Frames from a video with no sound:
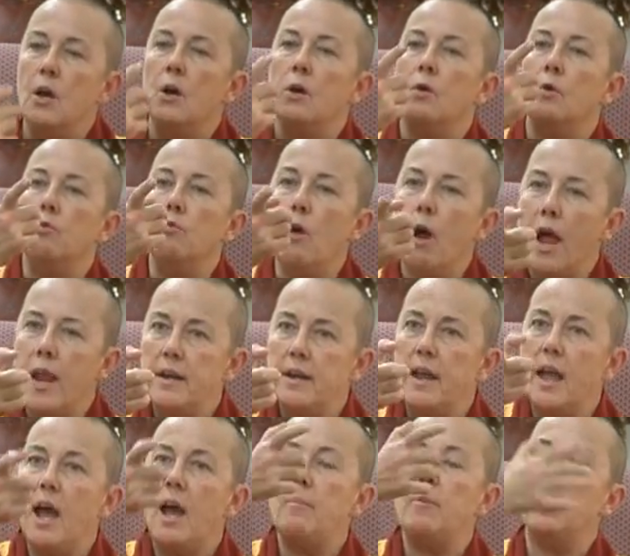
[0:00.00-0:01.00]
Right
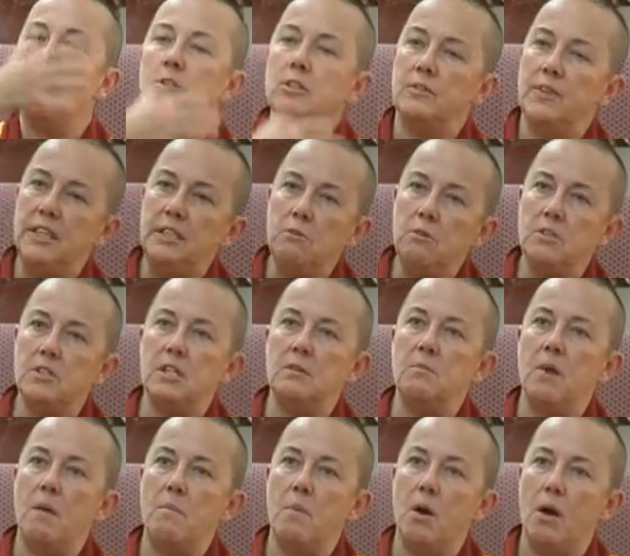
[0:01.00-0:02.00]
now, because of ignorance in
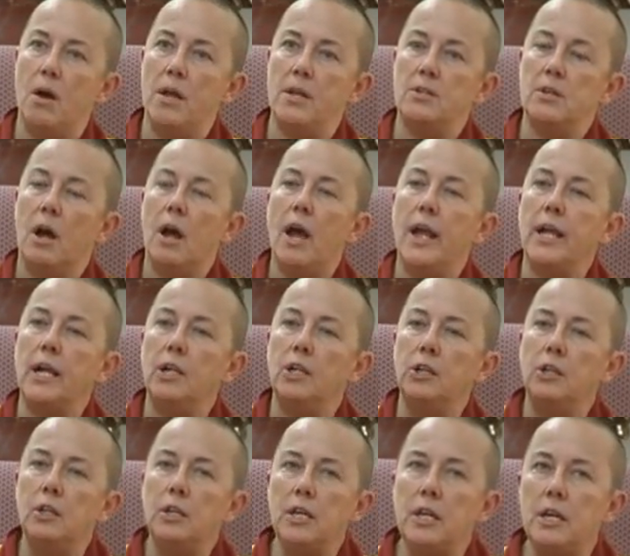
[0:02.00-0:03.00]
my mind, I
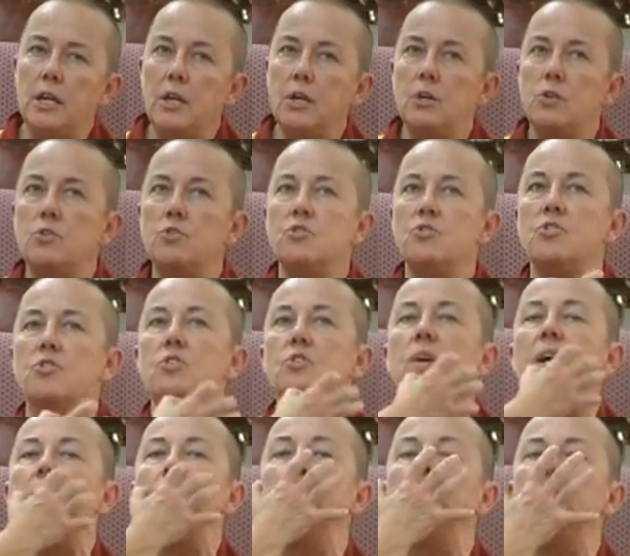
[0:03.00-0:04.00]
cling to
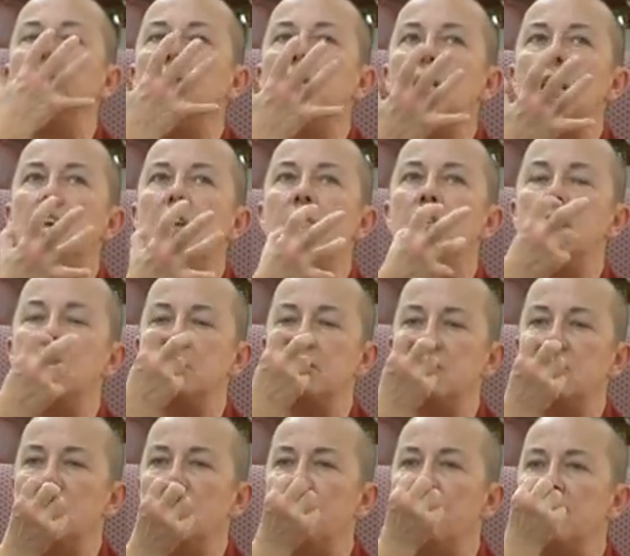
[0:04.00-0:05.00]
and believe in a
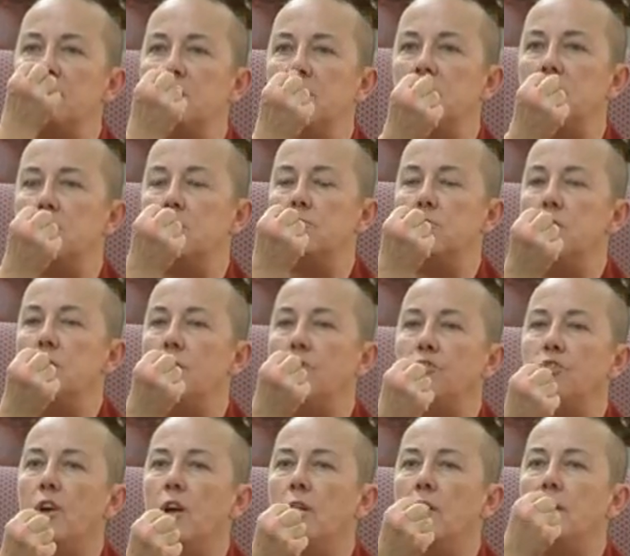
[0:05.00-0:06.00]
self-existent, real,
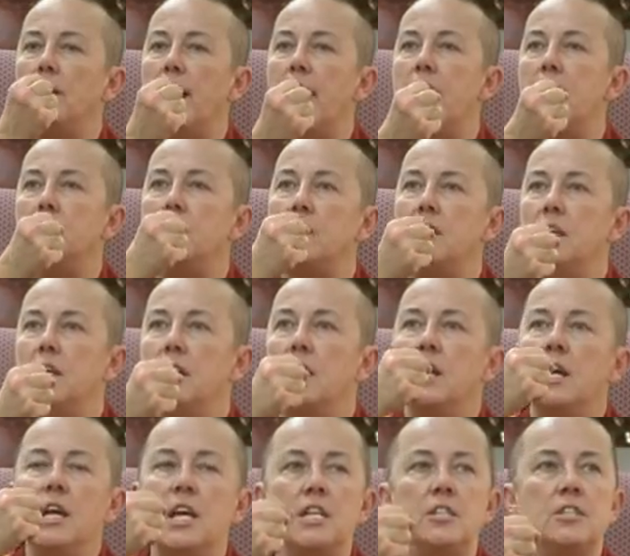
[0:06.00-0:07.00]
solid, out here,
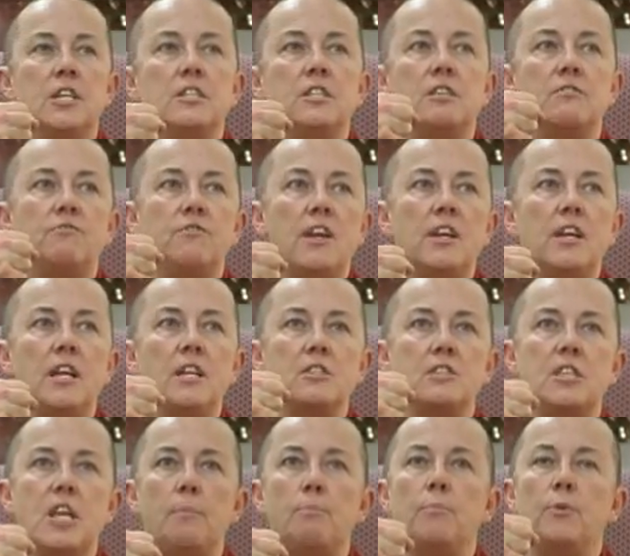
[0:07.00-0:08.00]
schizophrenic,
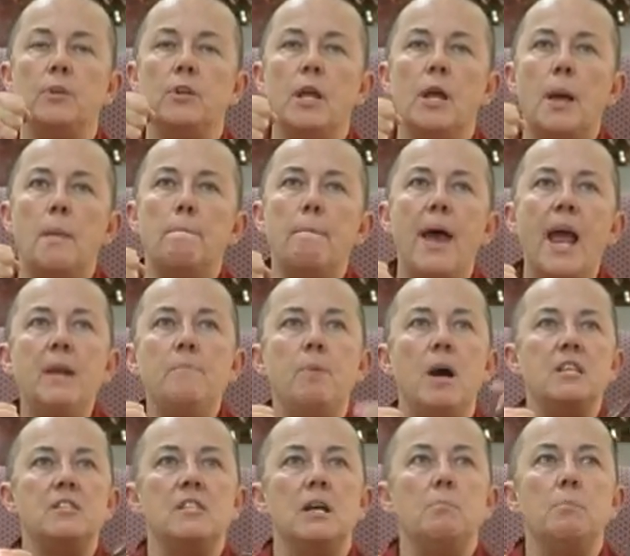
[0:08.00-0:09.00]
separate, made
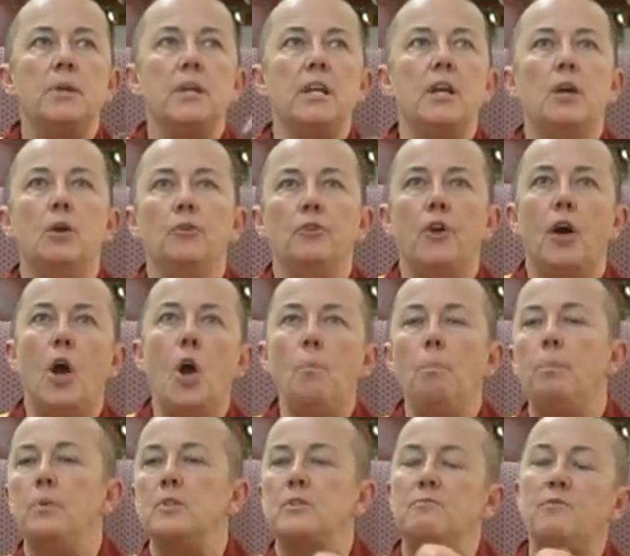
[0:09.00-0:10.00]
by somebody else,
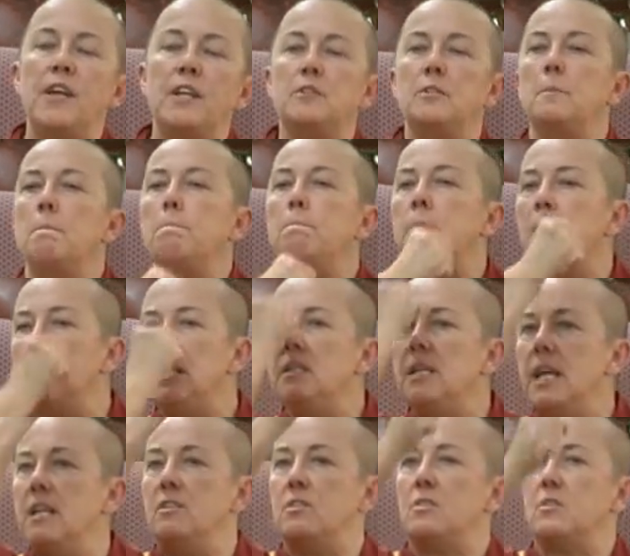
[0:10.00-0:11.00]
hopeless victim
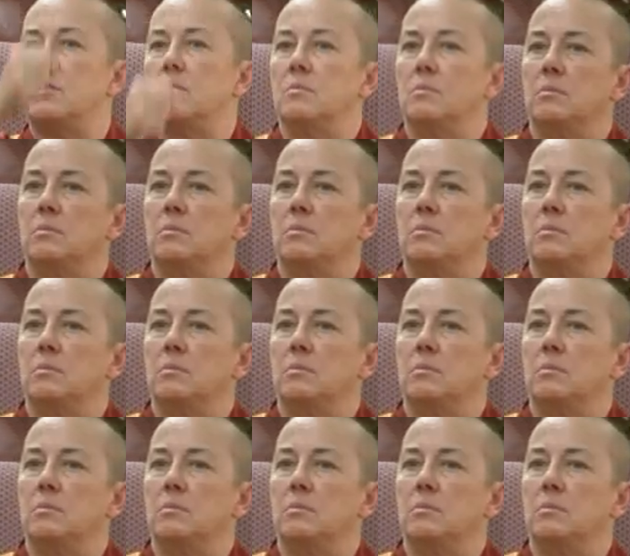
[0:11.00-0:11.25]
me-ness,